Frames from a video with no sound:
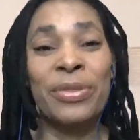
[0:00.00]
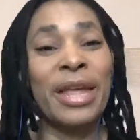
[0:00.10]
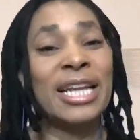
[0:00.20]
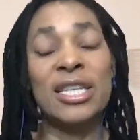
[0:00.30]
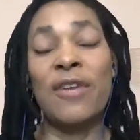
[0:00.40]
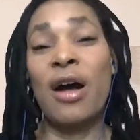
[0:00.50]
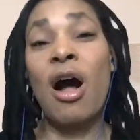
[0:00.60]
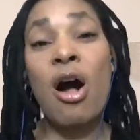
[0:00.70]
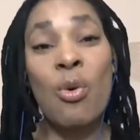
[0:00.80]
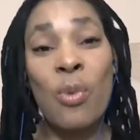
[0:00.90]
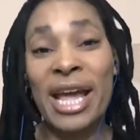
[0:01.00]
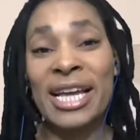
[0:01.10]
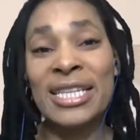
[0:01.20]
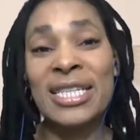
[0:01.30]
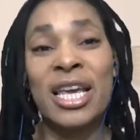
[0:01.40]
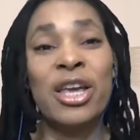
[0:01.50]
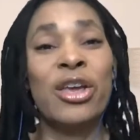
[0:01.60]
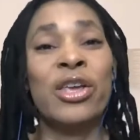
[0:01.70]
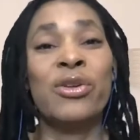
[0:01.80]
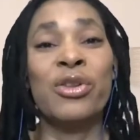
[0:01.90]
And as always,
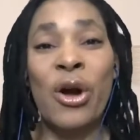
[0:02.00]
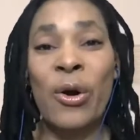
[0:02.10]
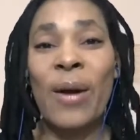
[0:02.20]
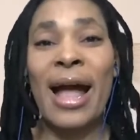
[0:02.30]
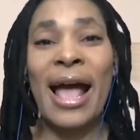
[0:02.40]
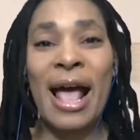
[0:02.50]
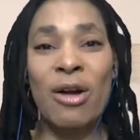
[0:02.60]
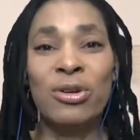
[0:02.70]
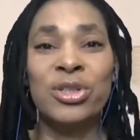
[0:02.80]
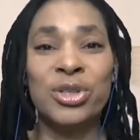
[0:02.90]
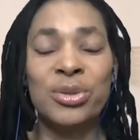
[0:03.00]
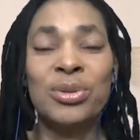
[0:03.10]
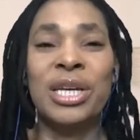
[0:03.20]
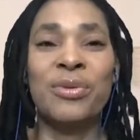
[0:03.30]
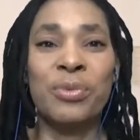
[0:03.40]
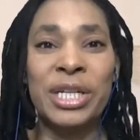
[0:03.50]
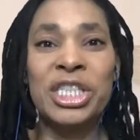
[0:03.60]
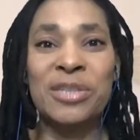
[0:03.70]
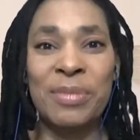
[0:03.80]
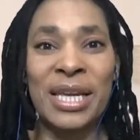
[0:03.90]
You know how you can
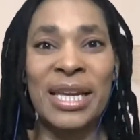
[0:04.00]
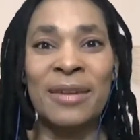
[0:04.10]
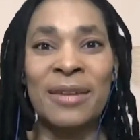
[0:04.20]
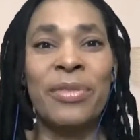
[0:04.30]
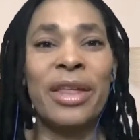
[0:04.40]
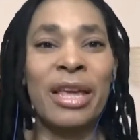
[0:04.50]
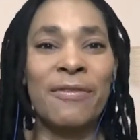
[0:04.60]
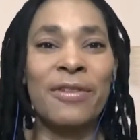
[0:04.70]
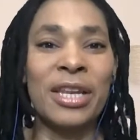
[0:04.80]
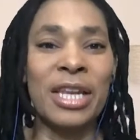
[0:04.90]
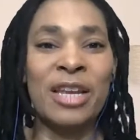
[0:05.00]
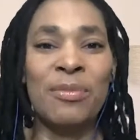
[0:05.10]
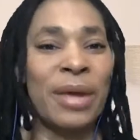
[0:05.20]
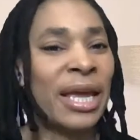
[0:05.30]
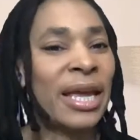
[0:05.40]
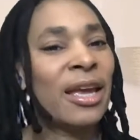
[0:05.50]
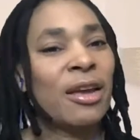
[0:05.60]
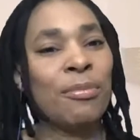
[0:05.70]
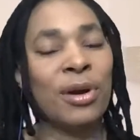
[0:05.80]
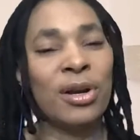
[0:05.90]
reach me if you need me.
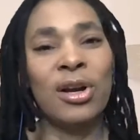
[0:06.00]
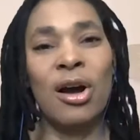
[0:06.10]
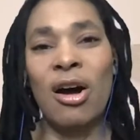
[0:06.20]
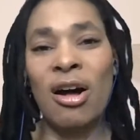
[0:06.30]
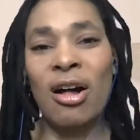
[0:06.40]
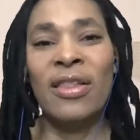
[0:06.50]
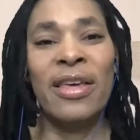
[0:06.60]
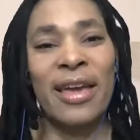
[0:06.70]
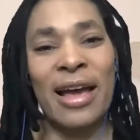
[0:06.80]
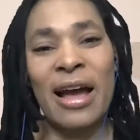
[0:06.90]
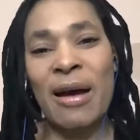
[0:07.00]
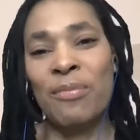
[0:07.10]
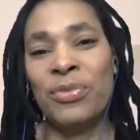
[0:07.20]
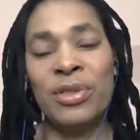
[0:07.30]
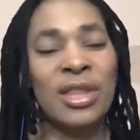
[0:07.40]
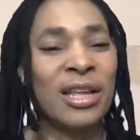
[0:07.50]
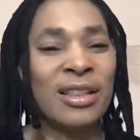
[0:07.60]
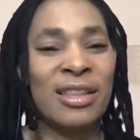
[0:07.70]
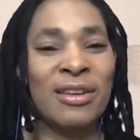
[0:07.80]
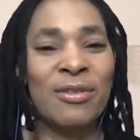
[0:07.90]
Book a call.
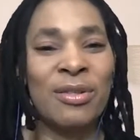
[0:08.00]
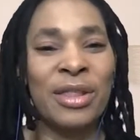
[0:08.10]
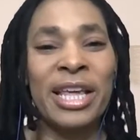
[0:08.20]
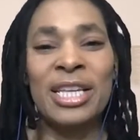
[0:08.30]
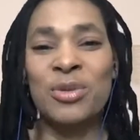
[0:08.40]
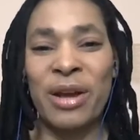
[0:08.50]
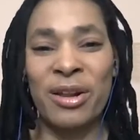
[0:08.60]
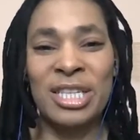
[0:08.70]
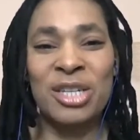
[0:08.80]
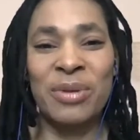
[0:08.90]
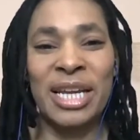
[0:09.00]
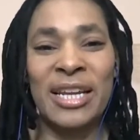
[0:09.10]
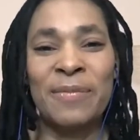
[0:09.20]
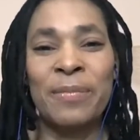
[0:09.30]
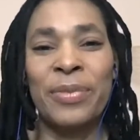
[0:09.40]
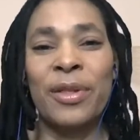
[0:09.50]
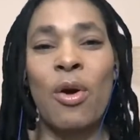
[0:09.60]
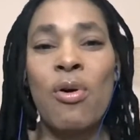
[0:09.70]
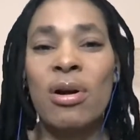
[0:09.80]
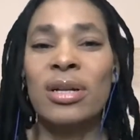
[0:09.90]
The link is right on the screen,
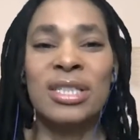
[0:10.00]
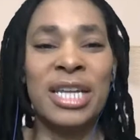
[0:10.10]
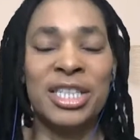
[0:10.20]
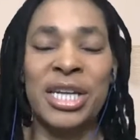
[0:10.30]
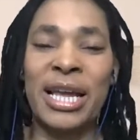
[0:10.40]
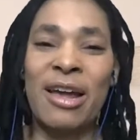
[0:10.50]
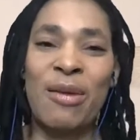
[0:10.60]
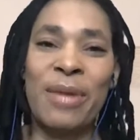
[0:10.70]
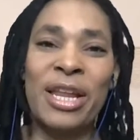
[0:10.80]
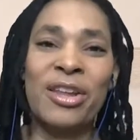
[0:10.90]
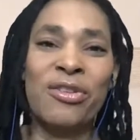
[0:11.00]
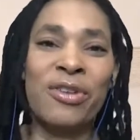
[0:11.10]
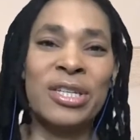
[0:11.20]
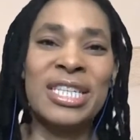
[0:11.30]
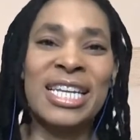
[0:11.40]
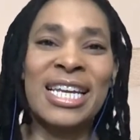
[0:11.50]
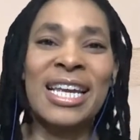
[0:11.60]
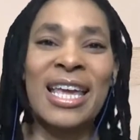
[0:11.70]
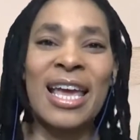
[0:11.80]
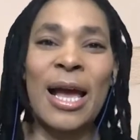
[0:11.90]
or check out our Medi University.
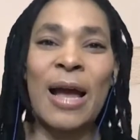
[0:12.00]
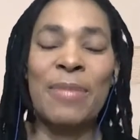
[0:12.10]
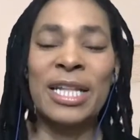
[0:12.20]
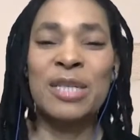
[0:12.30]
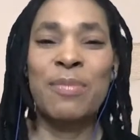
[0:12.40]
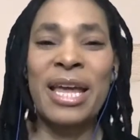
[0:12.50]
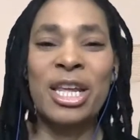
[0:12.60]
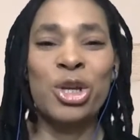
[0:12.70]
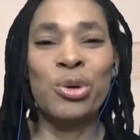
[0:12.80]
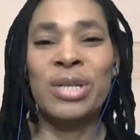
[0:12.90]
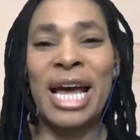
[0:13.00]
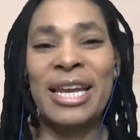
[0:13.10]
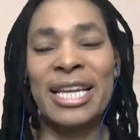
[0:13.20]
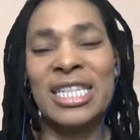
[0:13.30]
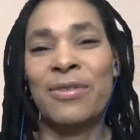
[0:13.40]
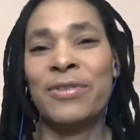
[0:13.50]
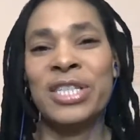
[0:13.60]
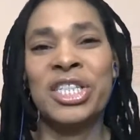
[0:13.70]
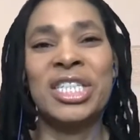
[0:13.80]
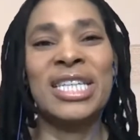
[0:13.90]
That's
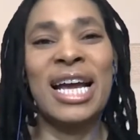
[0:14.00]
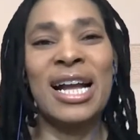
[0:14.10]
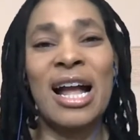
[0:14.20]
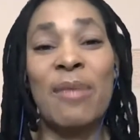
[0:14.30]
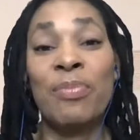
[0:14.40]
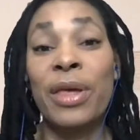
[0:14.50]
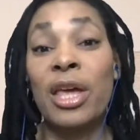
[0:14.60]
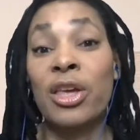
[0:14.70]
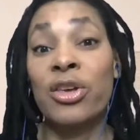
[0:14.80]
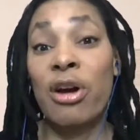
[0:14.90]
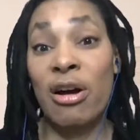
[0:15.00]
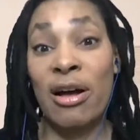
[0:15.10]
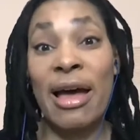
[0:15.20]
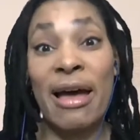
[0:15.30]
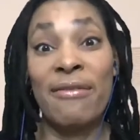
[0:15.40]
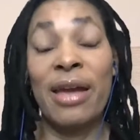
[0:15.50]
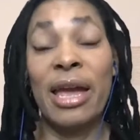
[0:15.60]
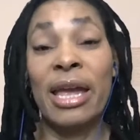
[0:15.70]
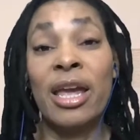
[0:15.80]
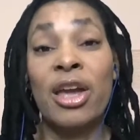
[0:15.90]
mediu.nextlevelphysicians.com. Y'all have
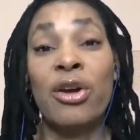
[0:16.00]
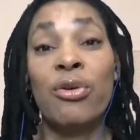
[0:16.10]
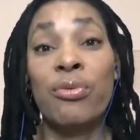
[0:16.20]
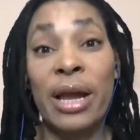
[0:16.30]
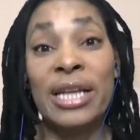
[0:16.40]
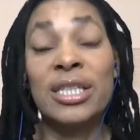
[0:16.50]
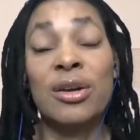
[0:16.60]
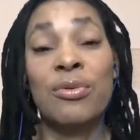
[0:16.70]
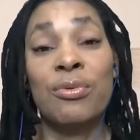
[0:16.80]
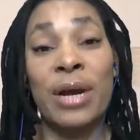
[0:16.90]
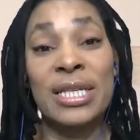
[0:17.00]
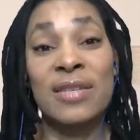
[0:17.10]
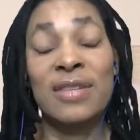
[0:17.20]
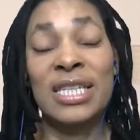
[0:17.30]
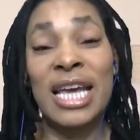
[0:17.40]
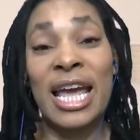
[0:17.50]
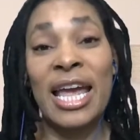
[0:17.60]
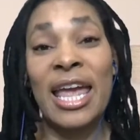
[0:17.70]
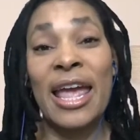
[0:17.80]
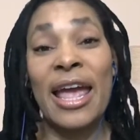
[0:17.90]
a great rest of the
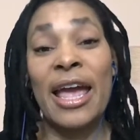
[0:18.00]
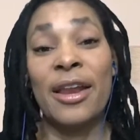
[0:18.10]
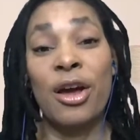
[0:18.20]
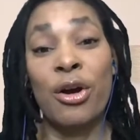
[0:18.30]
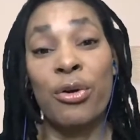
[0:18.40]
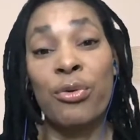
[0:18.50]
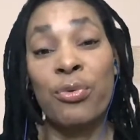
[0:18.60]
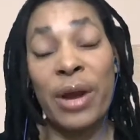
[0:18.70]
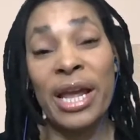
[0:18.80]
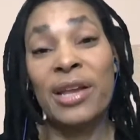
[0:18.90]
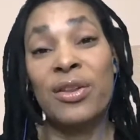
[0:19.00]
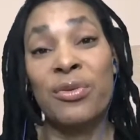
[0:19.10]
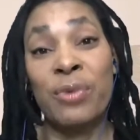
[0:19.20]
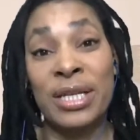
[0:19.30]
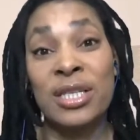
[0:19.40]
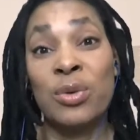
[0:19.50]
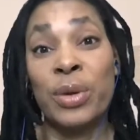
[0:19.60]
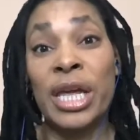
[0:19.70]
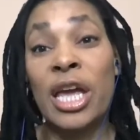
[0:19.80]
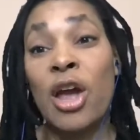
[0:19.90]
day and a great rest of the
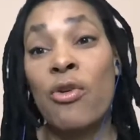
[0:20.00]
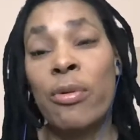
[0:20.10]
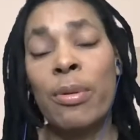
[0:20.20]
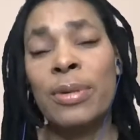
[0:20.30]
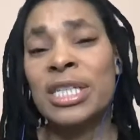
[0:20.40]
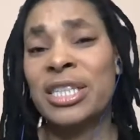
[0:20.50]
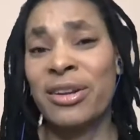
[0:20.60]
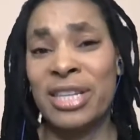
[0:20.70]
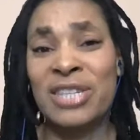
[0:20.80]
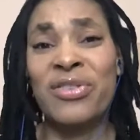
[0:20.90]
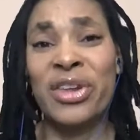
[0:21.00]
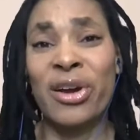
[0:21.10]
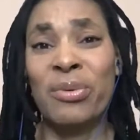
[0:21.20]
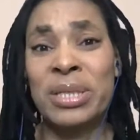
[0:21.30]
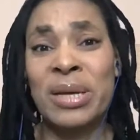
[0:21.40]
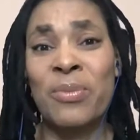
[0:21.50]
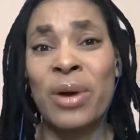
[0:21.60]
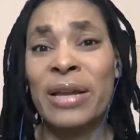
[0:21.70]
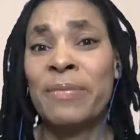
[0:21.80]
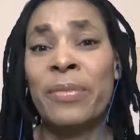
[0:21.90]
week. Remember to share this video with
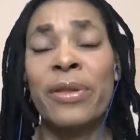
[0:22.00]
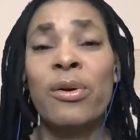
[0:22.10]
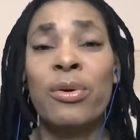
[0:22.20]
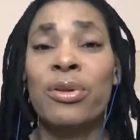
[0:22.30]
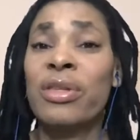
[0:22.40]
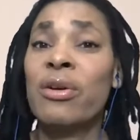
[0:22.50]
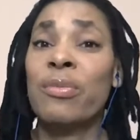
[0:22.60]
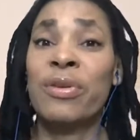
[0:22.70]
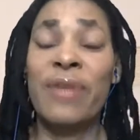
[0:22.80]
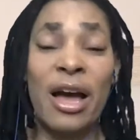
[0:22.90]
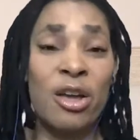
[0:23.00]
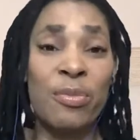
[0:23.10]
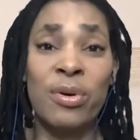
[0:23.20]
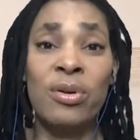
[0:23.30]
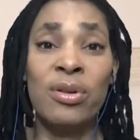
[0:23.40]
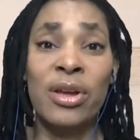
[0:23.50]
someone who you think would be valuable,